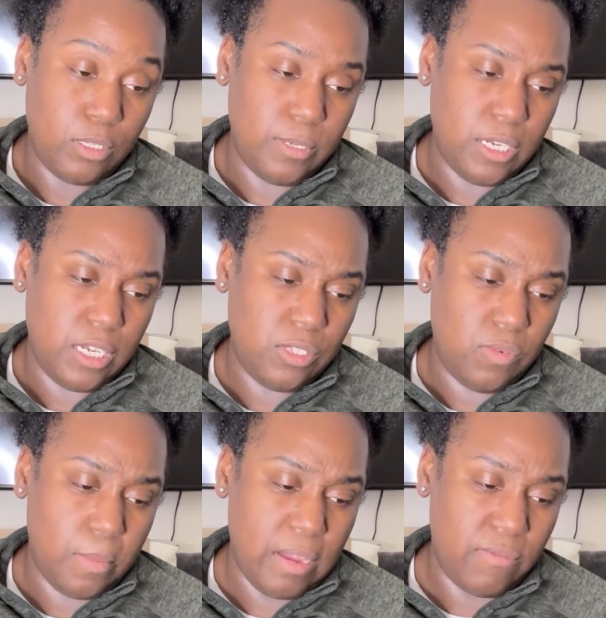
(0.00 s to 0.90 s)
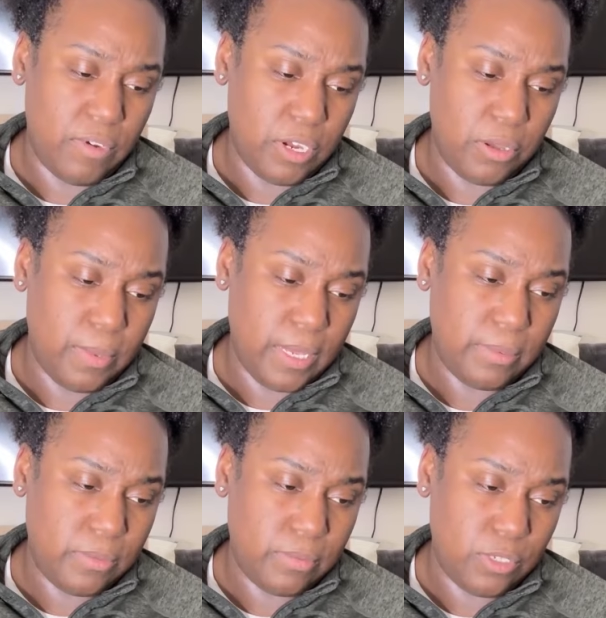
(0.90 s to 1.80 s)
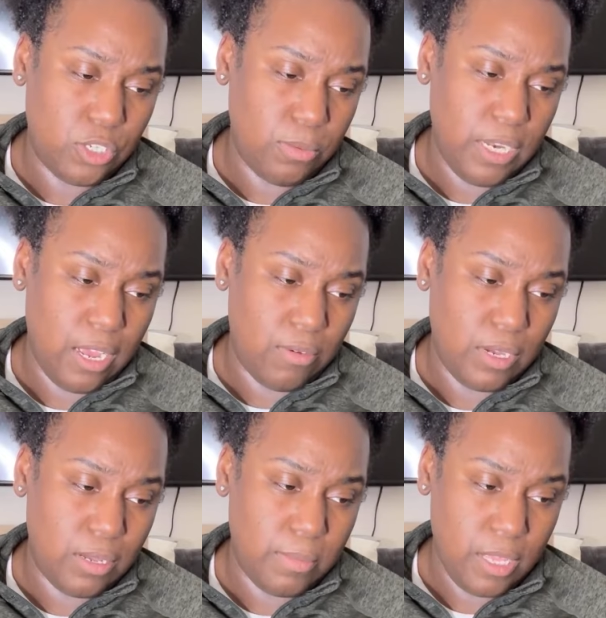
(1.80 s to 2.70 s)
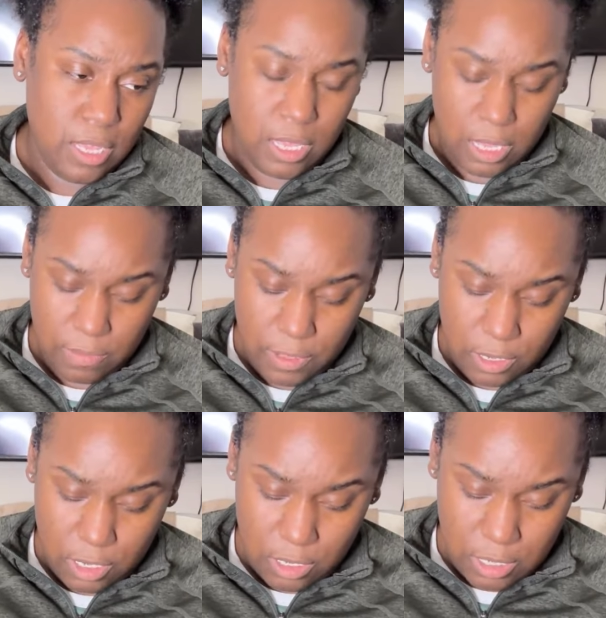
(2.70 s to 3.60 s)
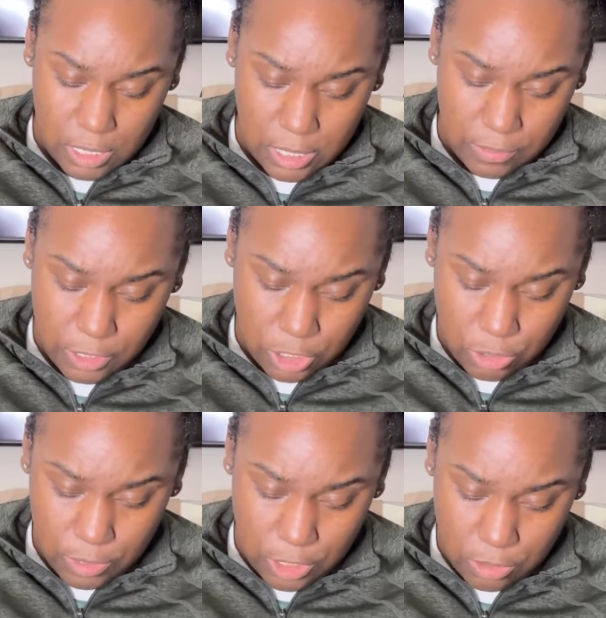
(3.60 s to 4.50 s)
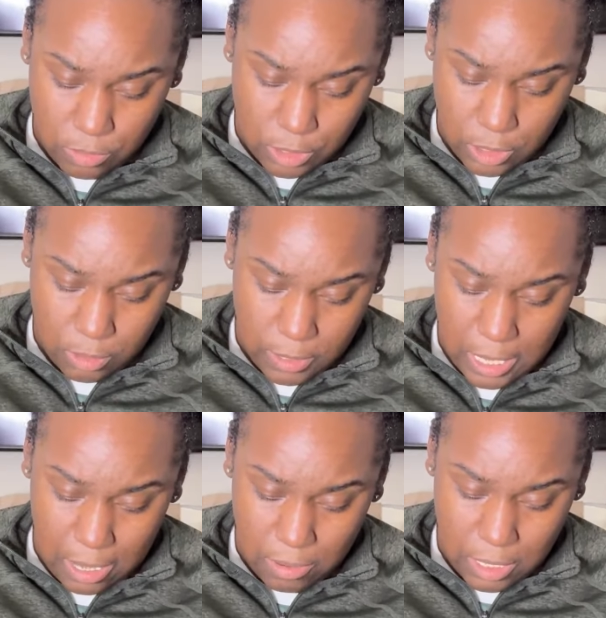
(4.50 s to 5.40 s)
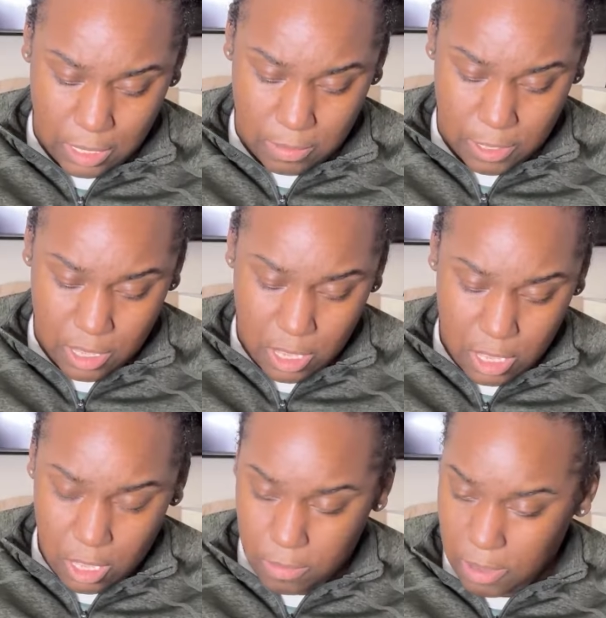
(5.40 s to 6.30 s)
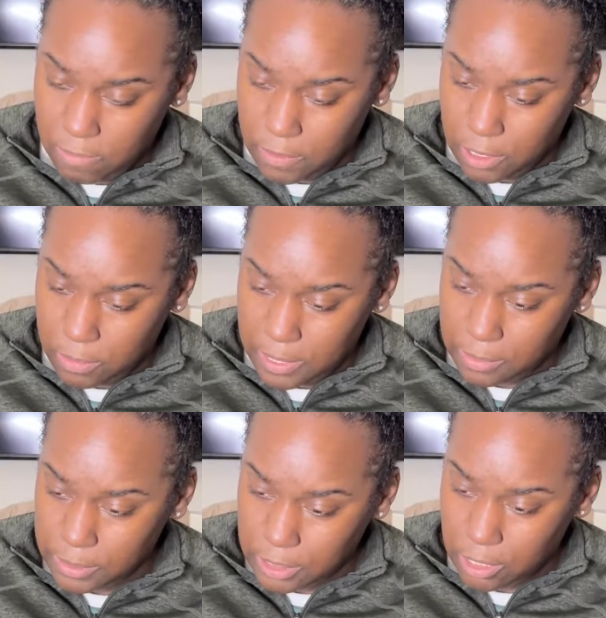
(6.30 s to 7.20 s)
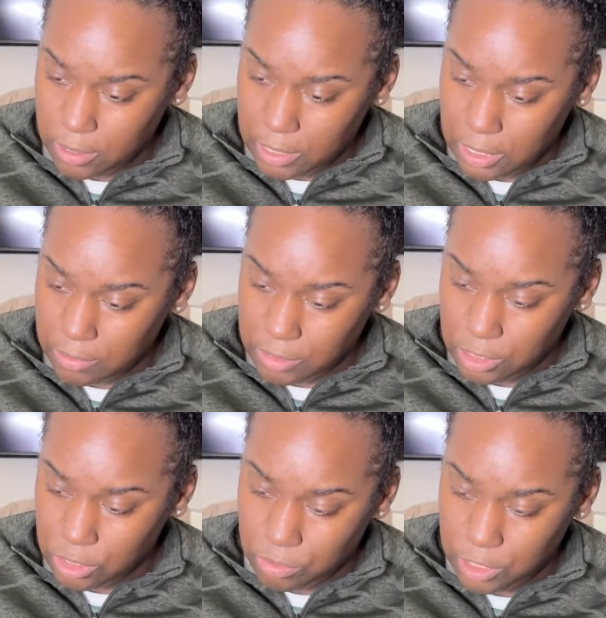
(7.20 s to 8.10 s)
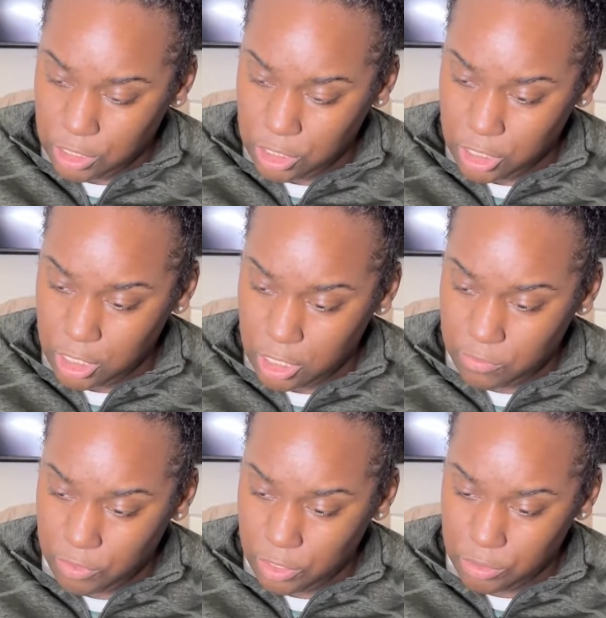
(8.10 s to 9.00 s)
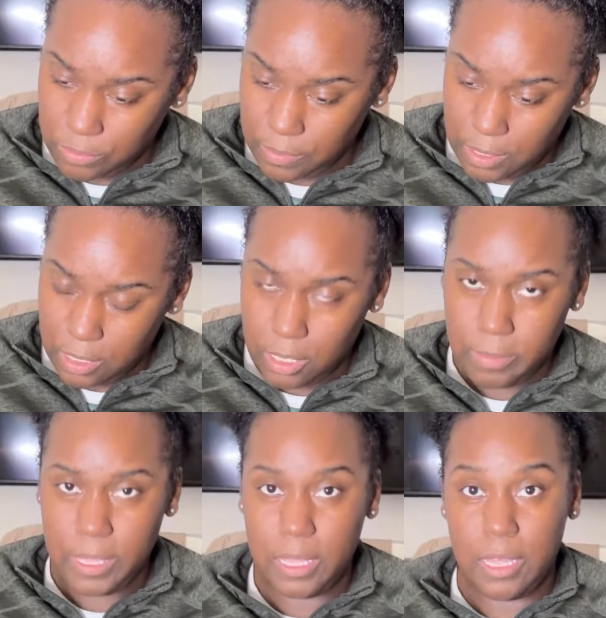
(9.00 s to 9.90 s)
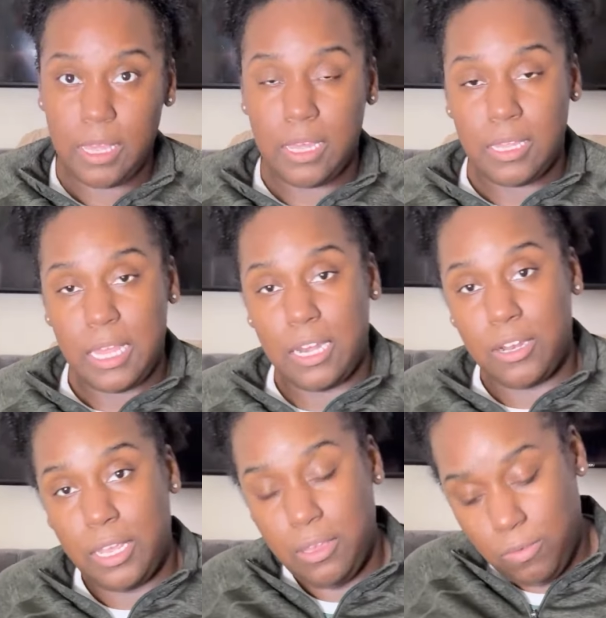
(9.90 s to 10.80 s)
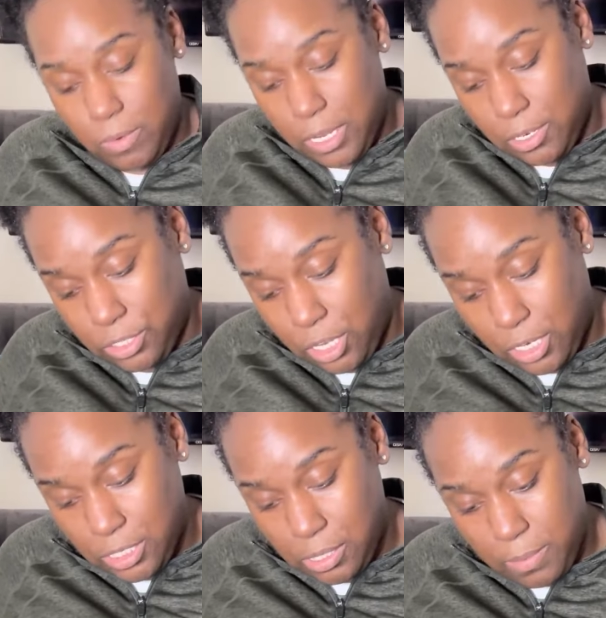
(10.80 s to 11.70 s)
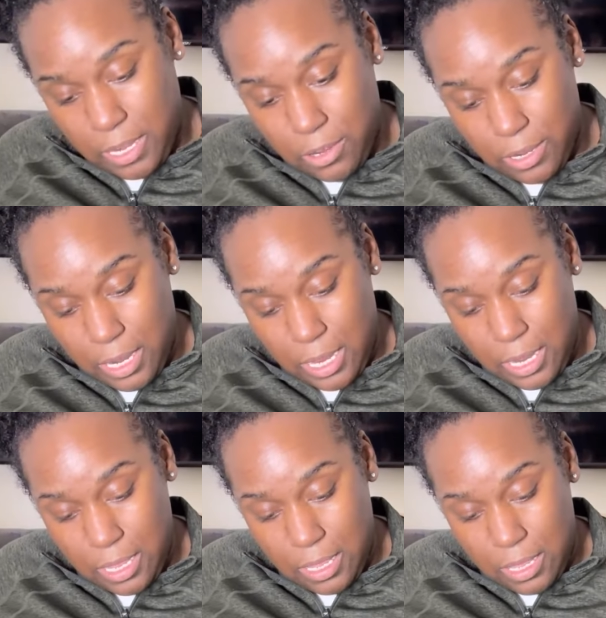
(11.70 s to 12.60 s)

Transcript: Spirit guides, for my Virgo babes, show me the outcome of their current love situation. What's going to be the outcome of my Virgo babes' current love situation for those of them that are in one, or talking to somebody, or dating?